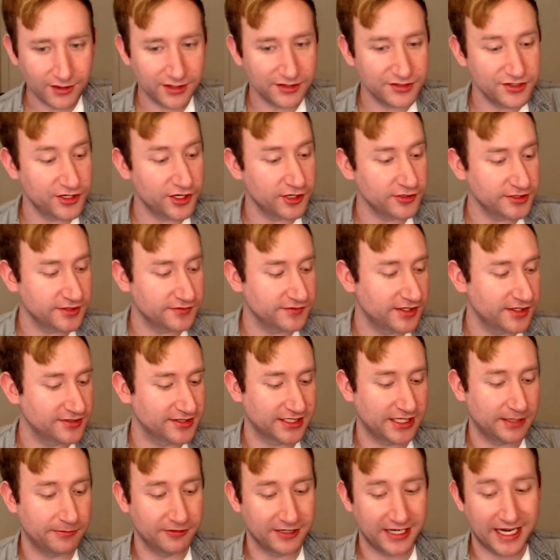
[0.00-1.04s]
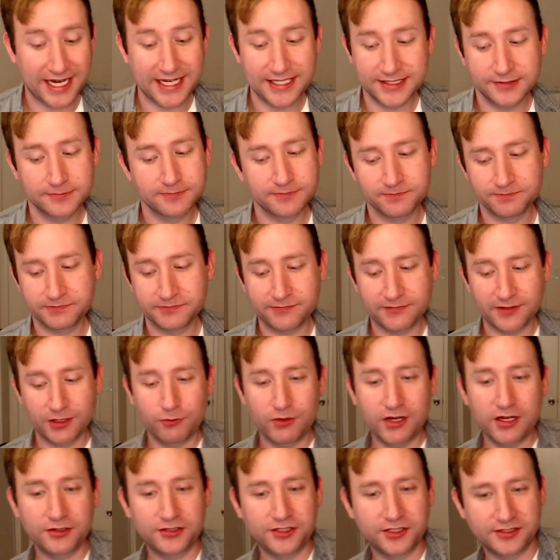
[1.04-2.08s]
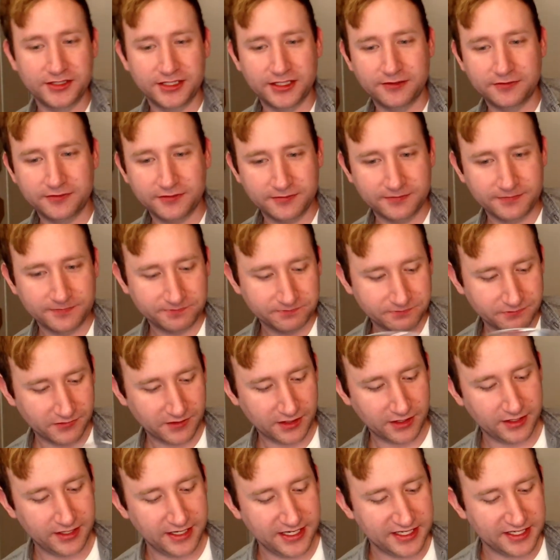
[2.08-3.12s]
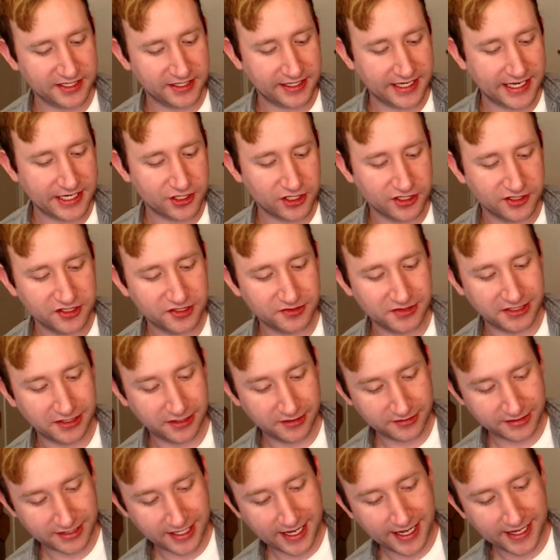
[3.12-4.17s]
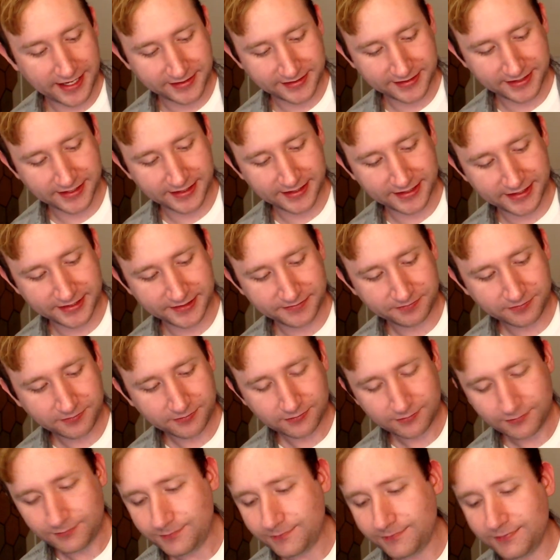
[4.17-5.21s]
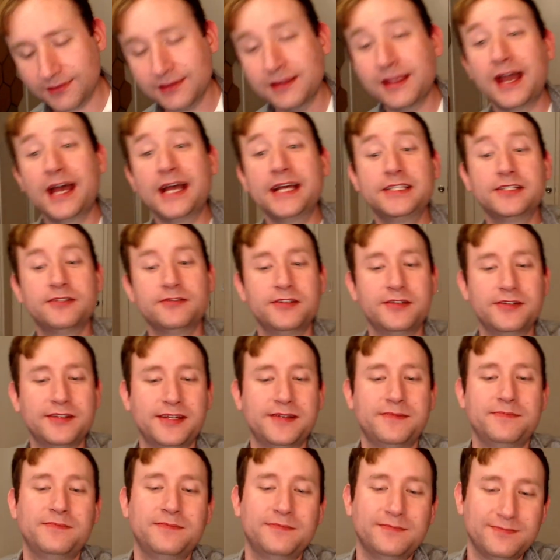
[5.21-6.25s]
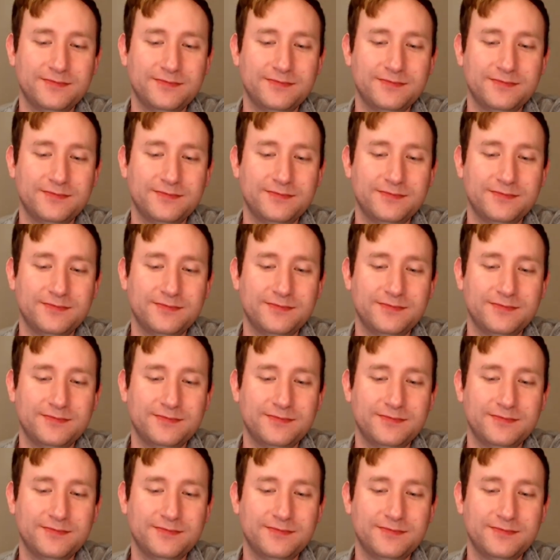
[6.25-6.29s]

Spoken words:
Joseph knows a couple guys. Well, Joseph, you need to introduce me to those guys because I don't know them.